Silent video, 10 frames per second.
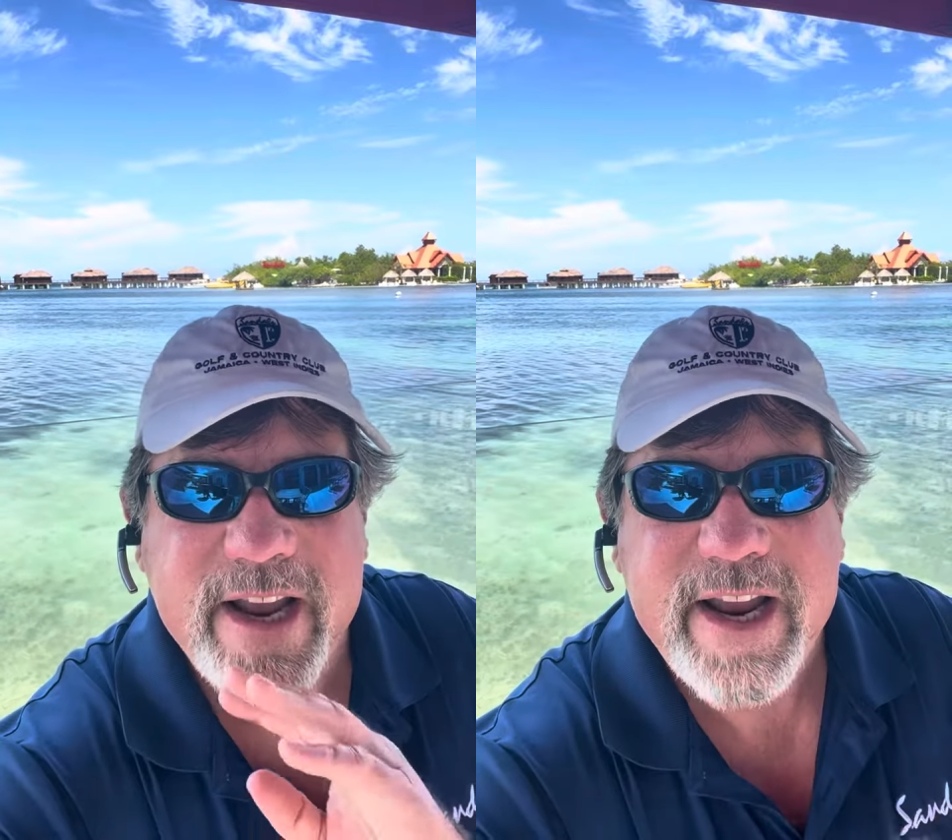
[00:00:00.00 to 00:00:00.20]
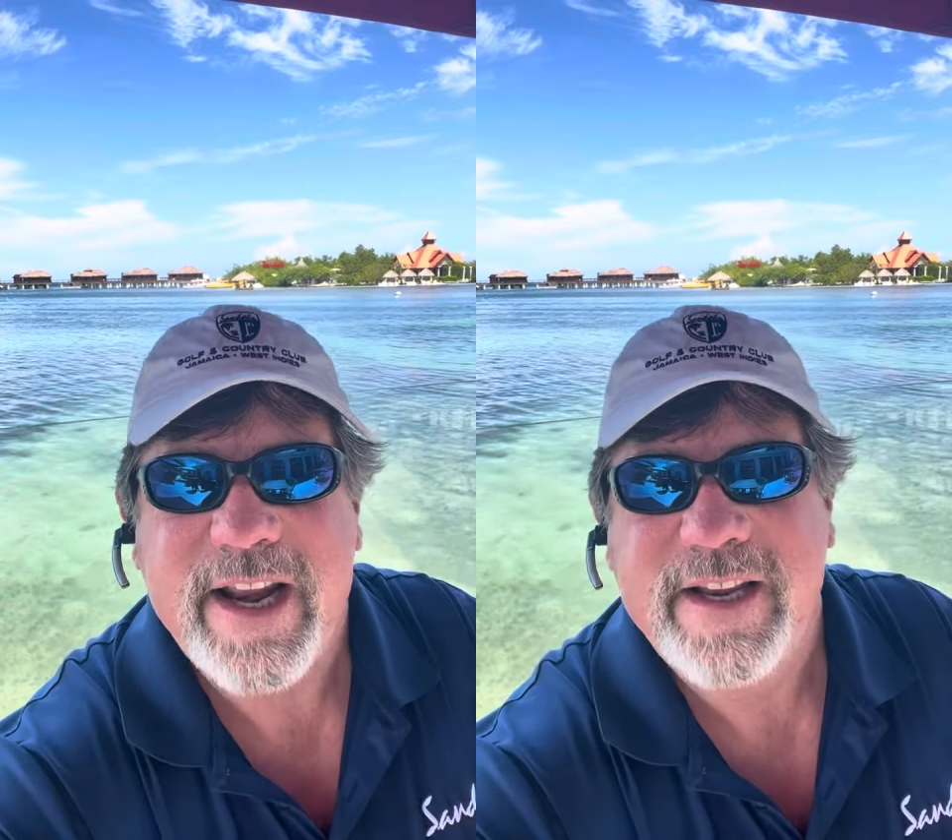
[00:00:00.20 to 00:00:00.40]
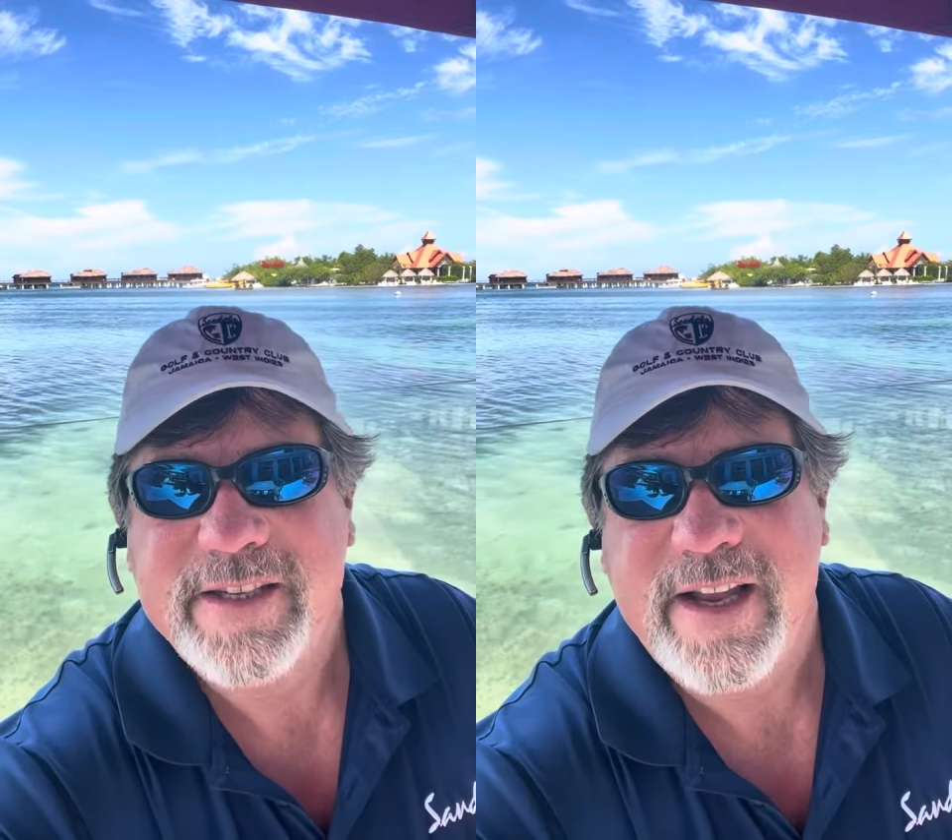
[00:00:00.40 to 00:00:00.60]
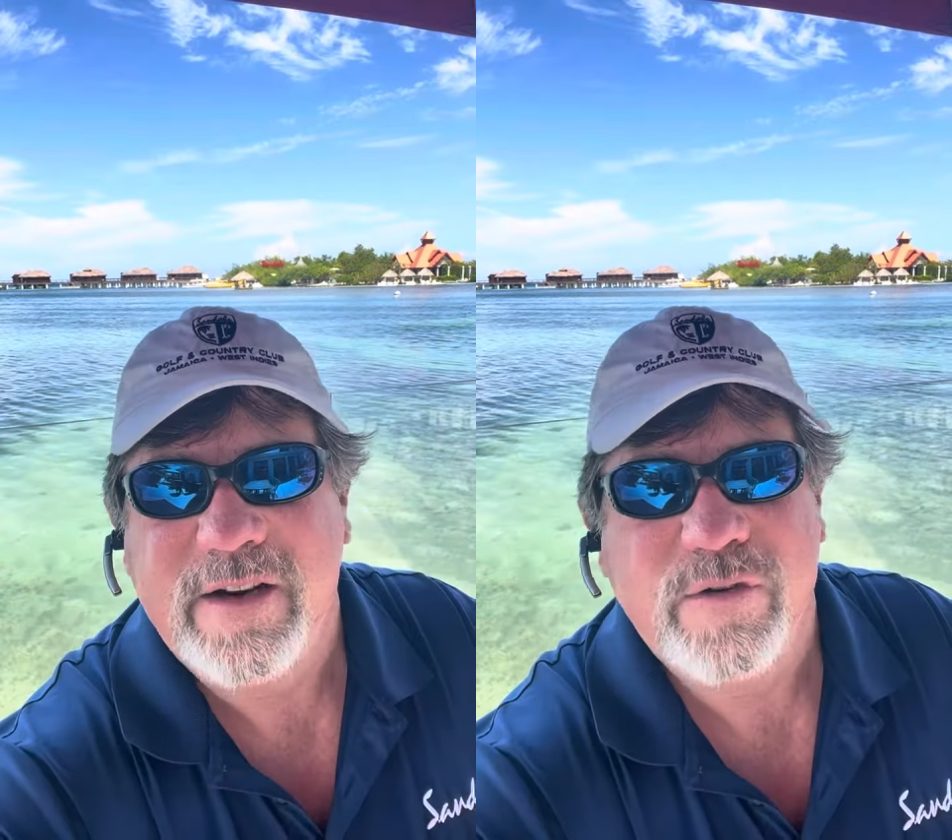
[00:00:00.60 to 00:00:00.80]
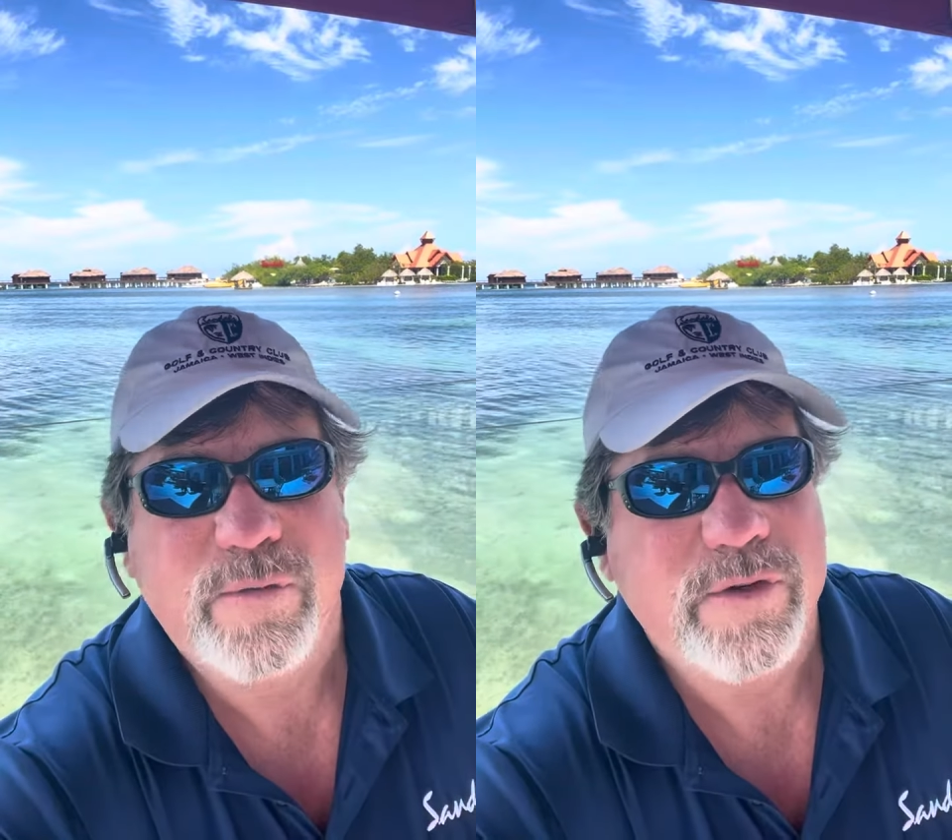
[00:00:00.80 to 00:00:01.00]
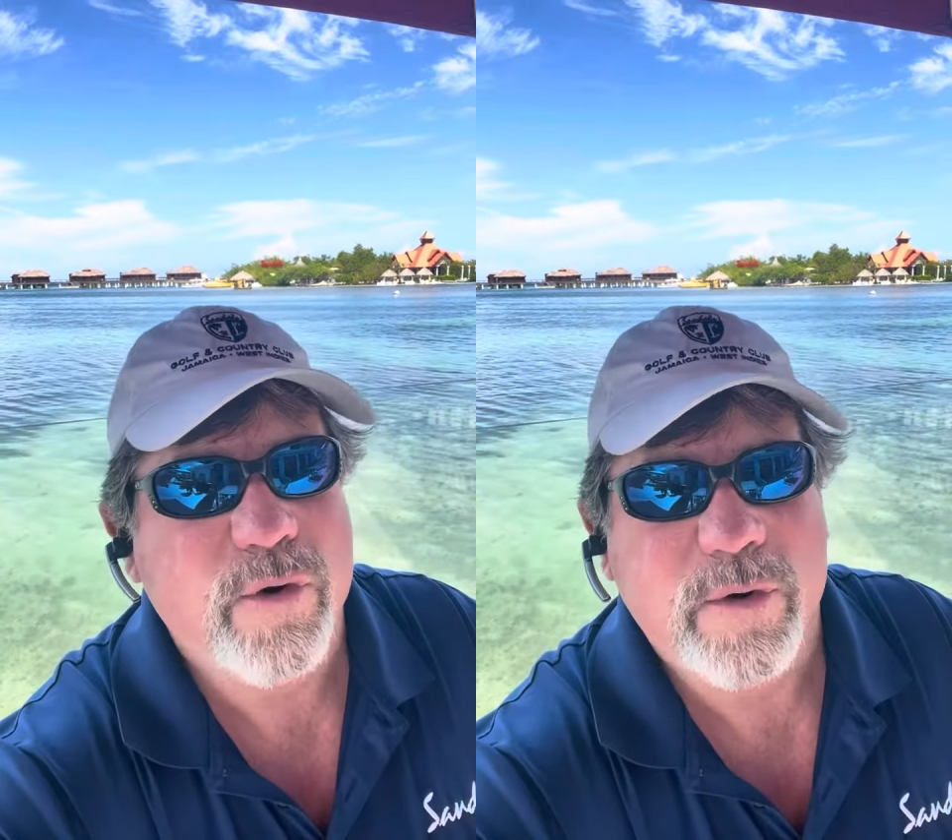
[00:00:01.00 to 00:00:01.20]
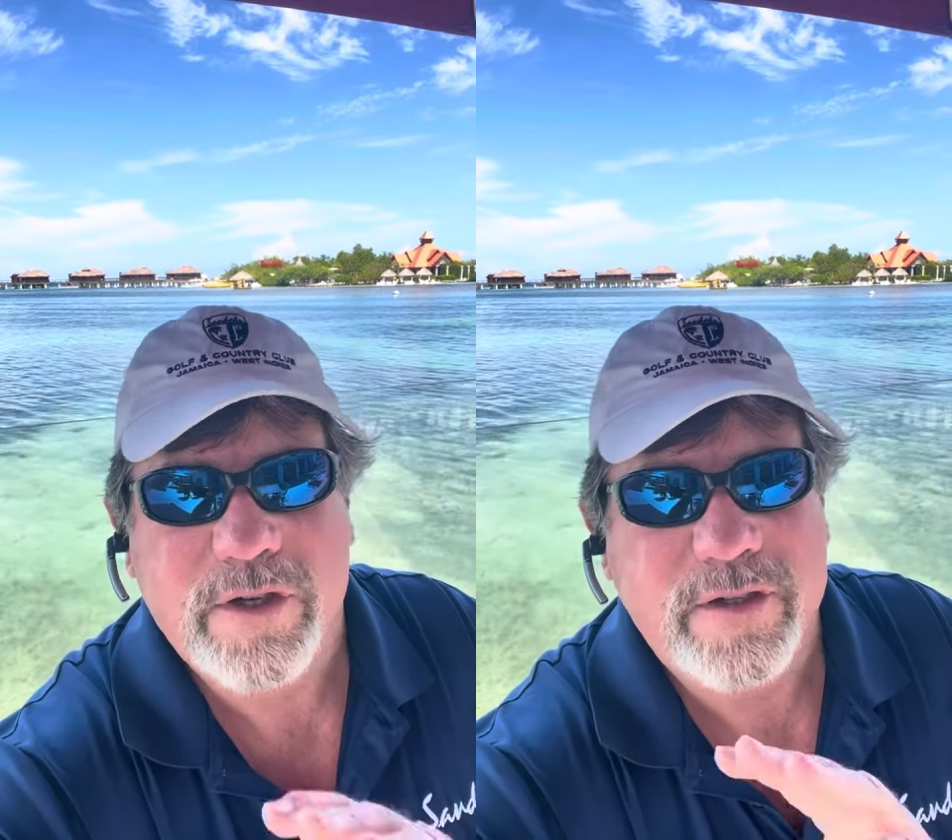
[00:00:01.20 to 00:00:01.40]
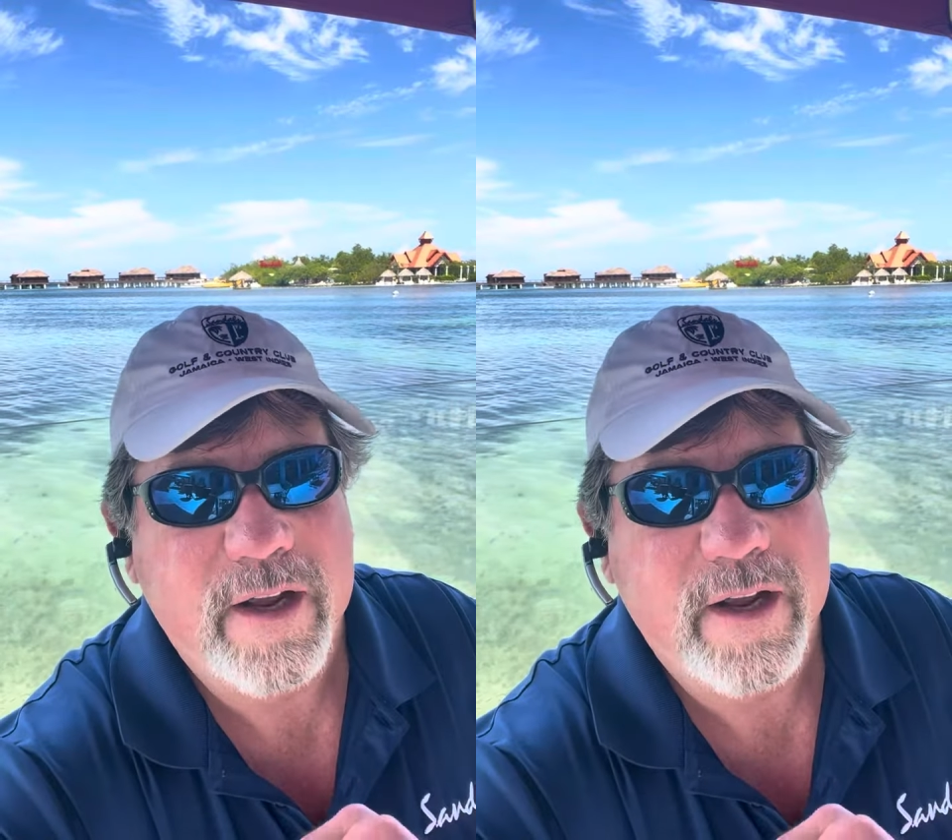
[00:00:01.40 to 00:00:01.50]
any Sandals Resorts.